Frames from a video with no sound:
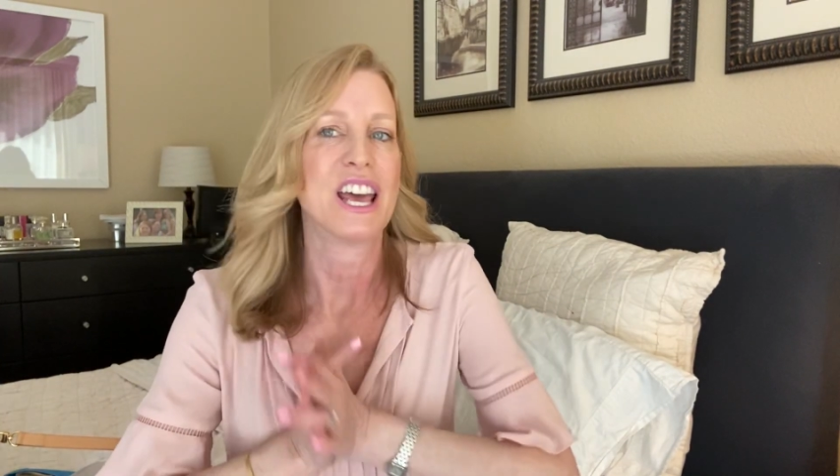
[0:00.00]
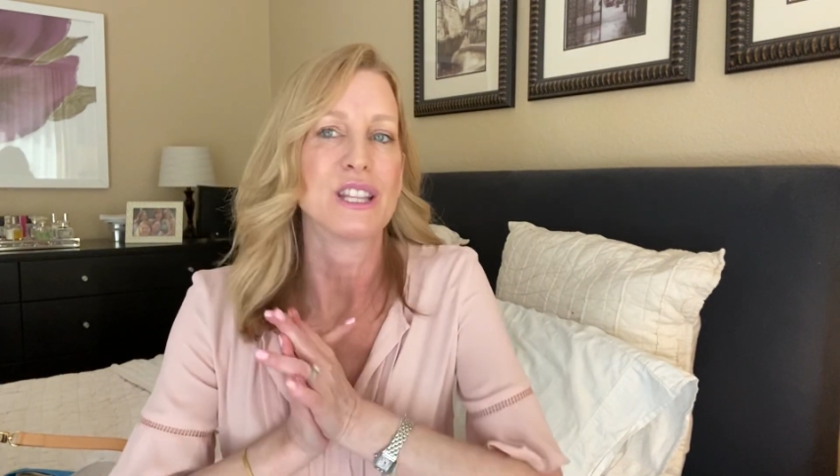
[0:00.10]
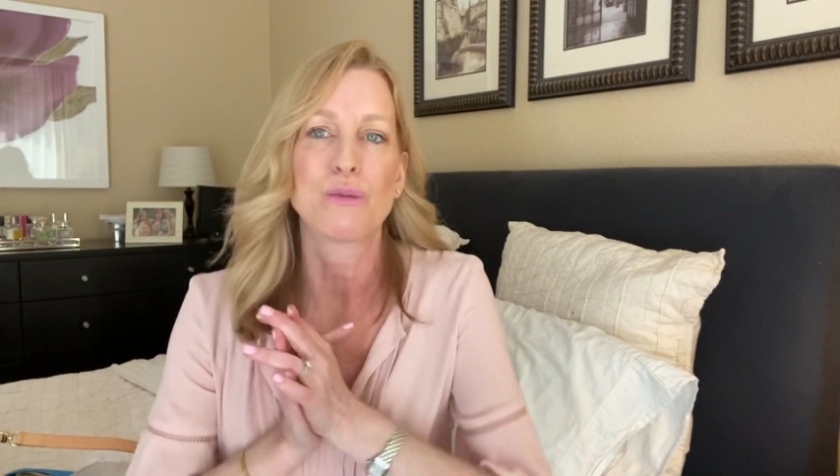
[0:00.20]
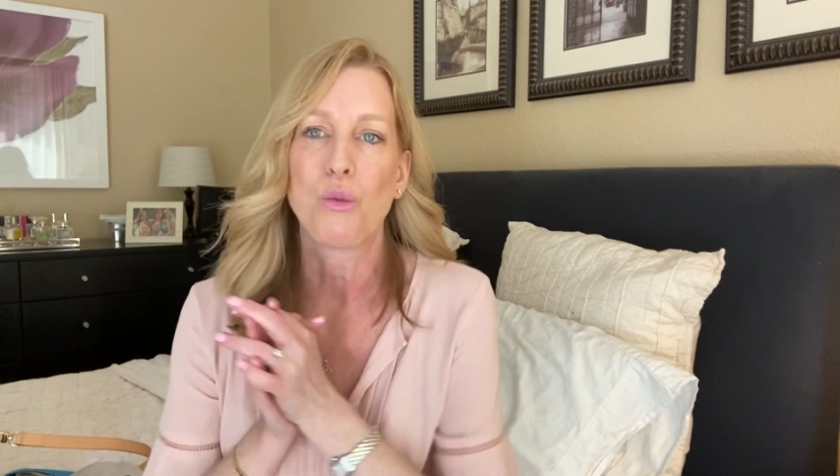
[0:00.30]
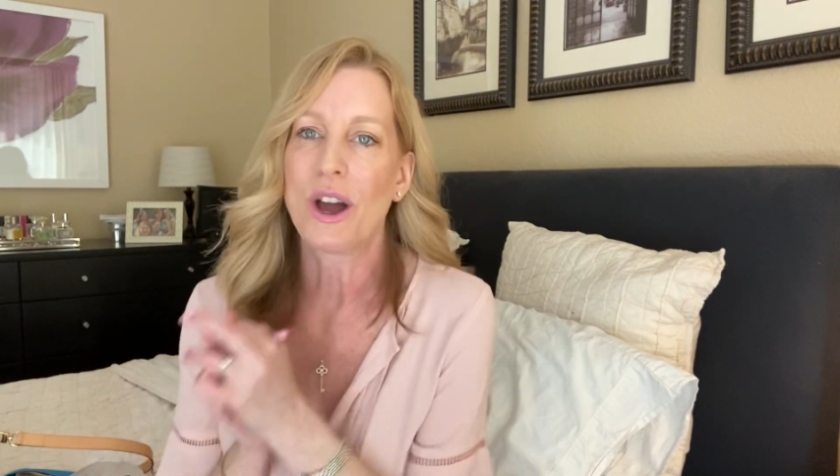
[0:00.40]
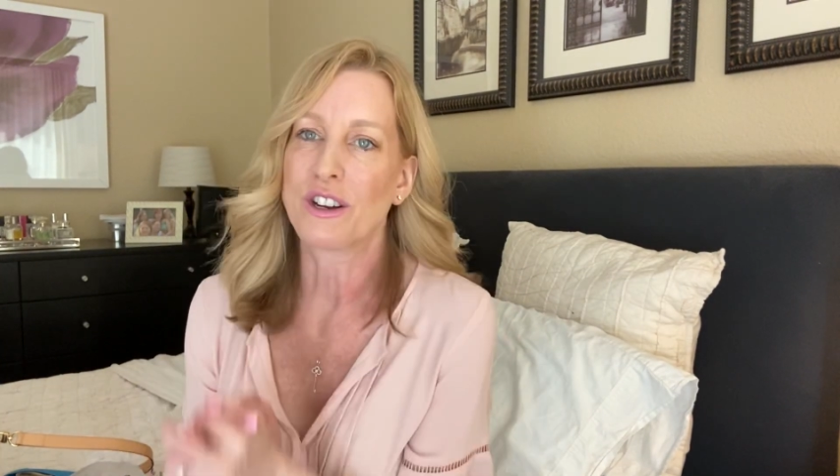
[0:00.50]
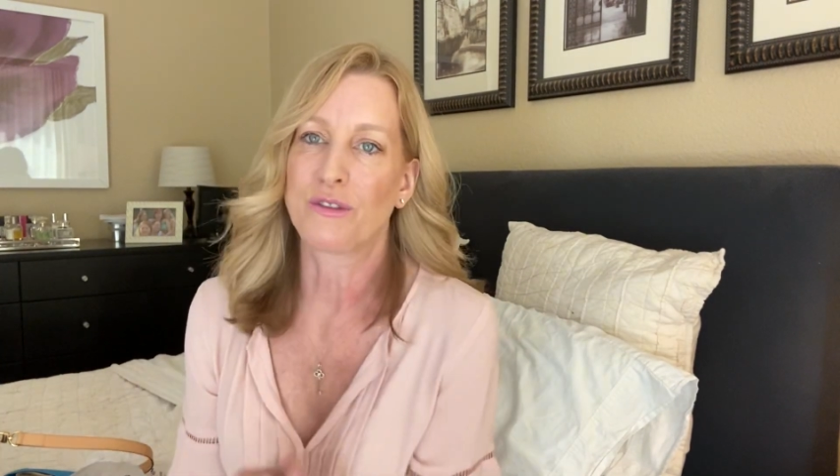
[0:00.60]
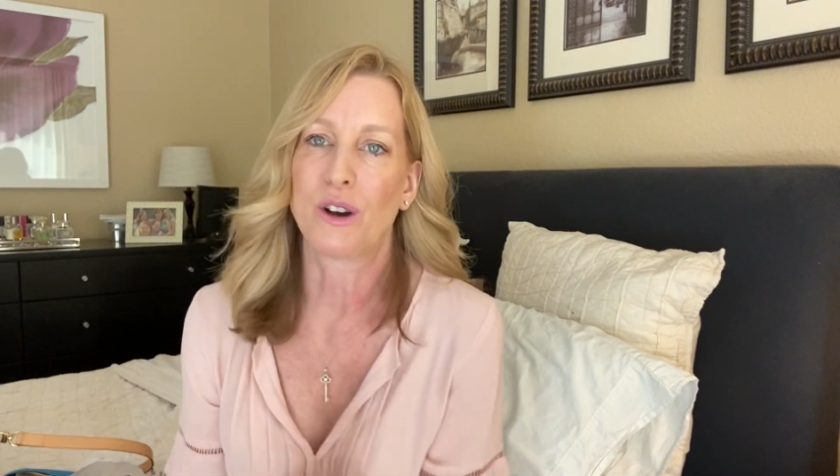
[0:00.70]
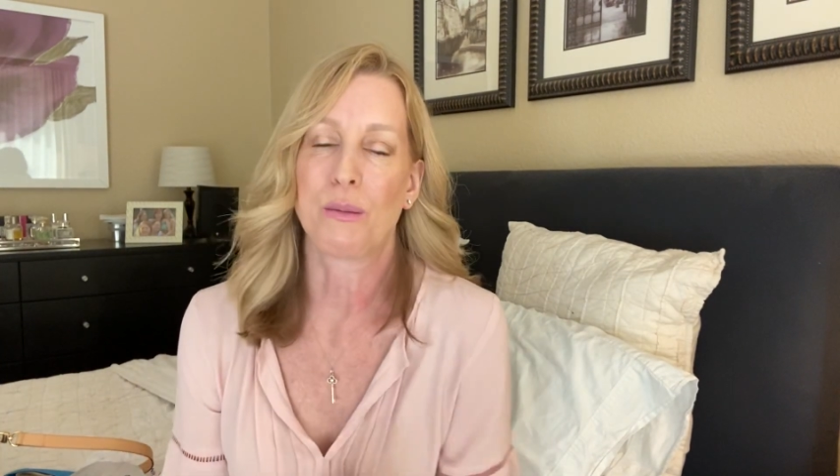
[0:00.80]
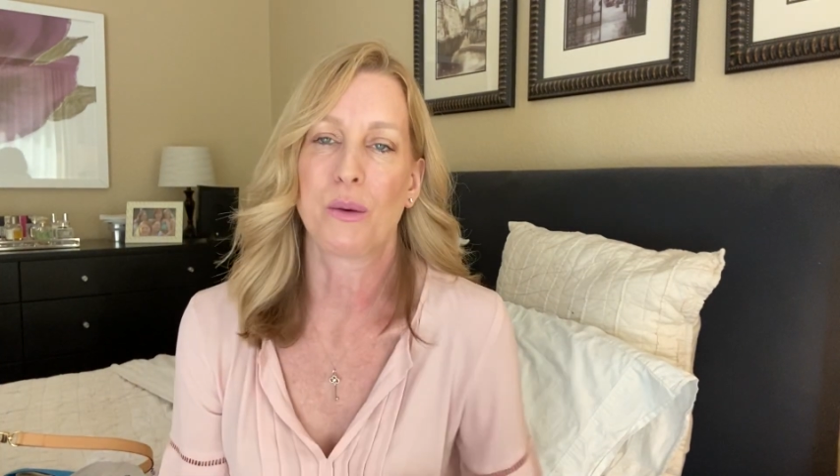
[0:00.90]
it's
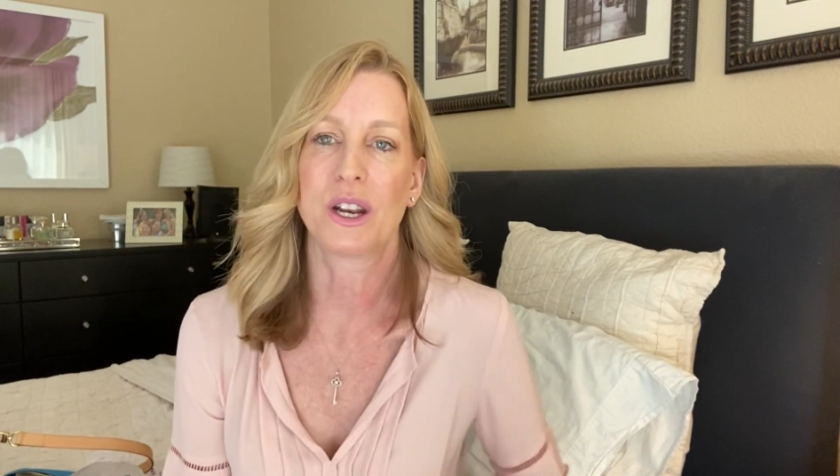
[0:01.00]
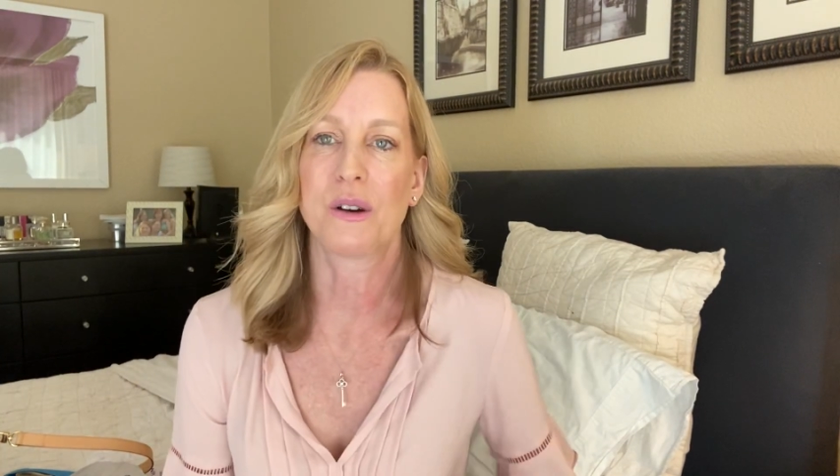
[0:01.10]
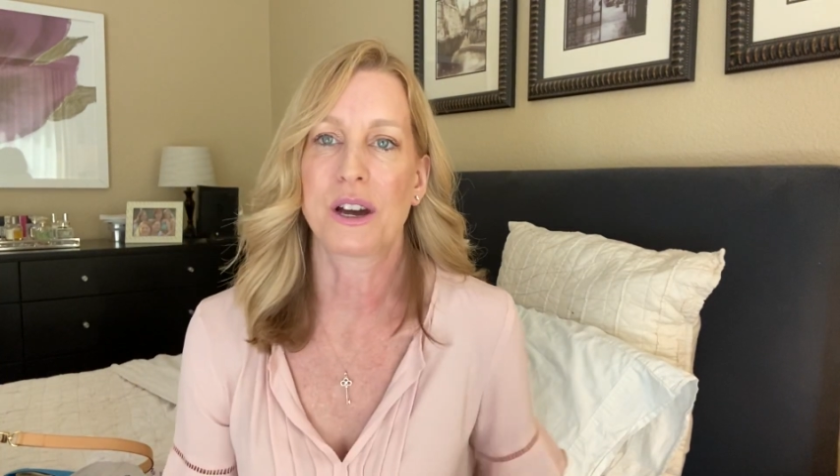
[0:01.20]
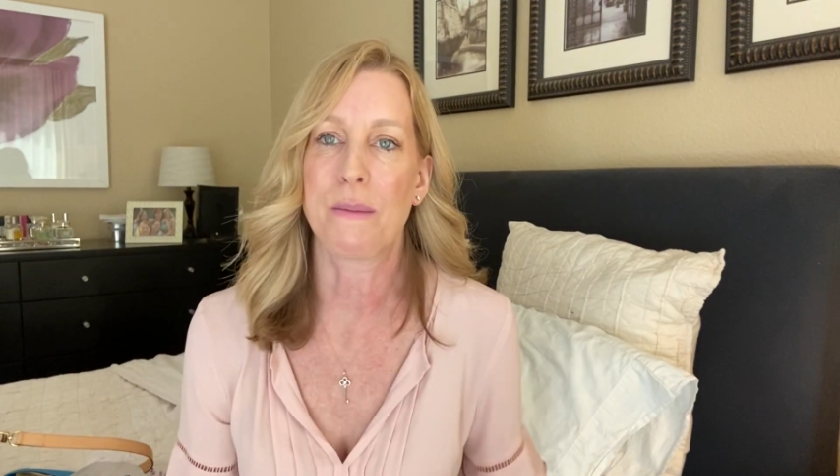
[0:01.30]
wonderful, but we don't come